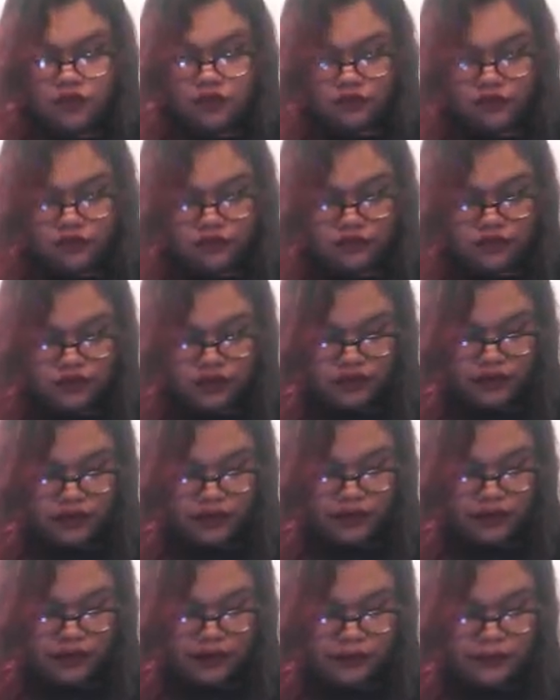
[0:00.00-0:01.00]
so we'll turn
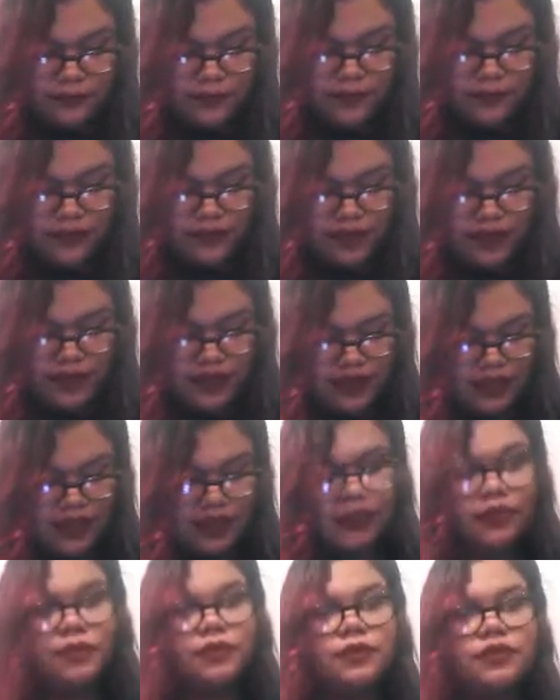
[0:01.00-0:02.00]
this down,
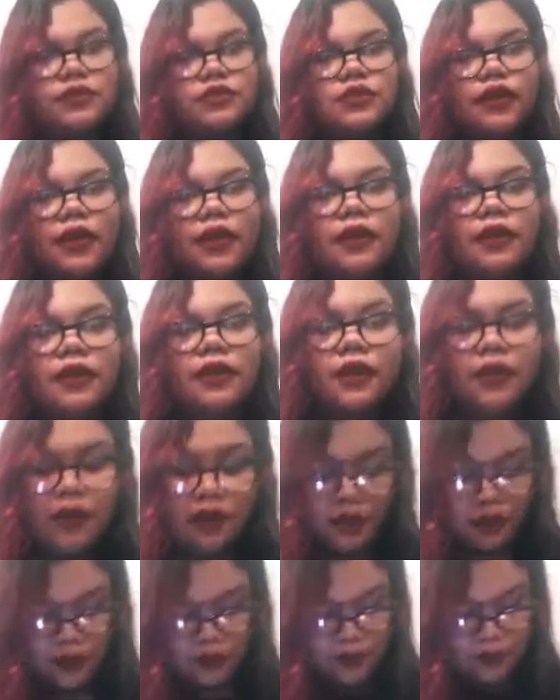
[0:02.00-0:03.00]
and we'll start
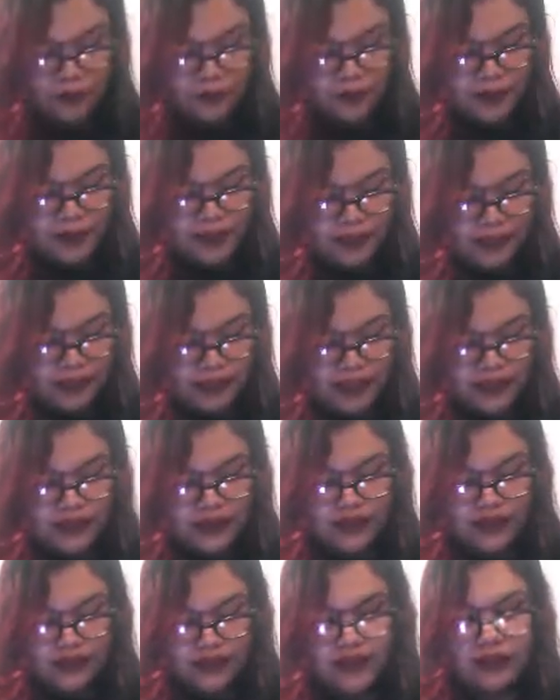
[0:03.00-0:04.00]
with
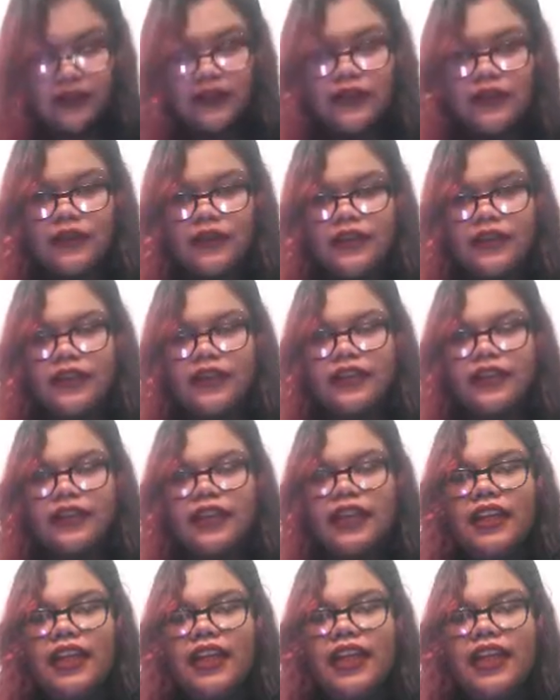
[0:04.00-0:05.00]

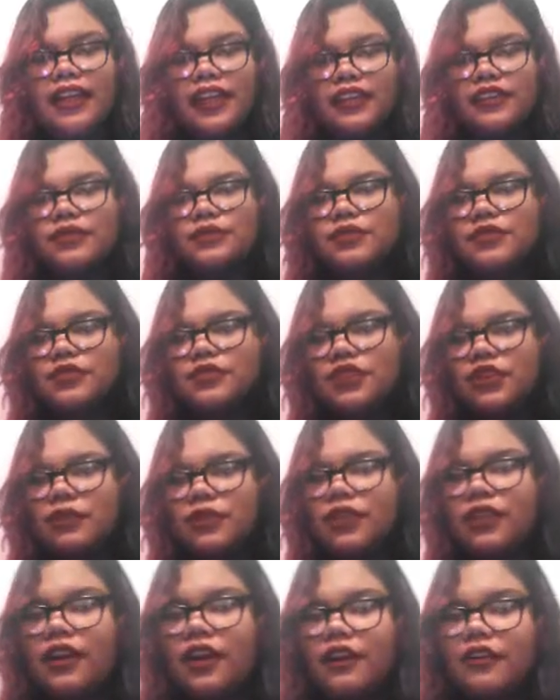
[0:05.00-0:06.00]
I guess we should start
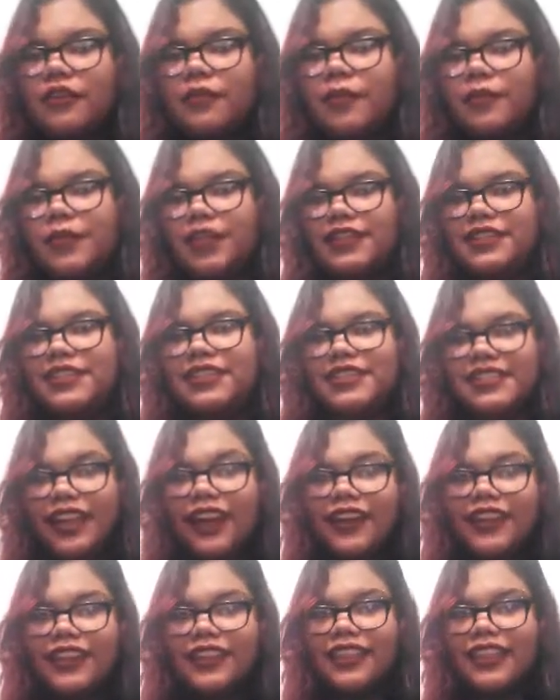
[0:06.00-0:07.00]
with the honorable mentions,
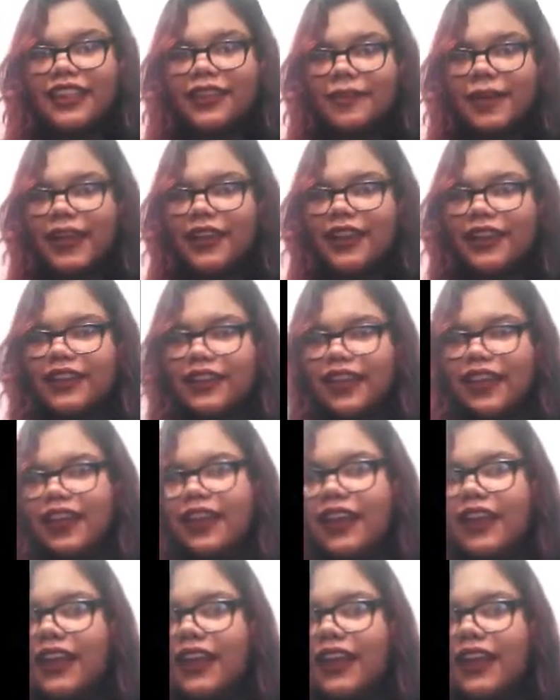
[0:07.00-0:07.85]
how I think about it.